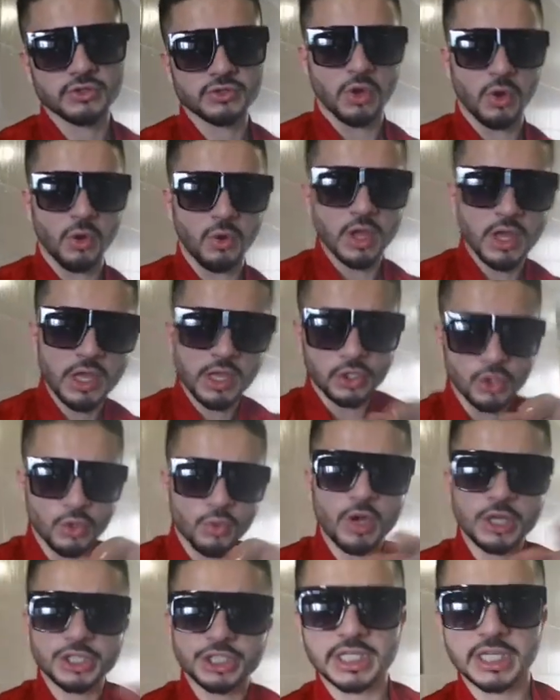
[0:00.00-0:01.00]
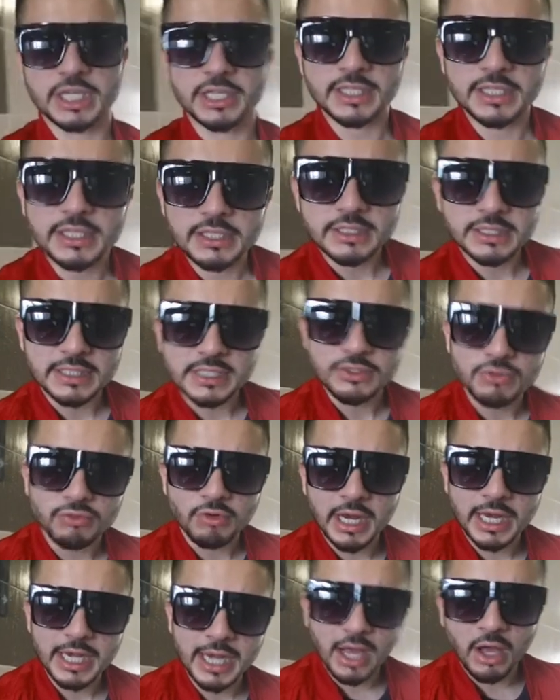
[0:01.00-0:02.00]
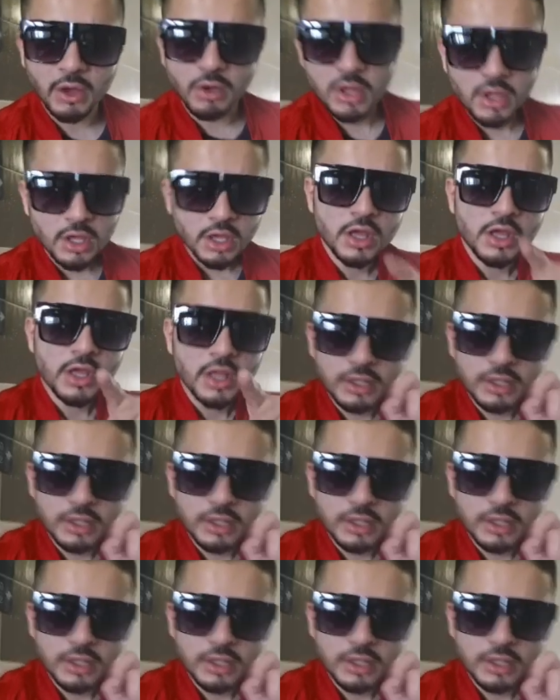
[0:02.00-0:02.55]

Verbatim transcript: So you're watching it this right now.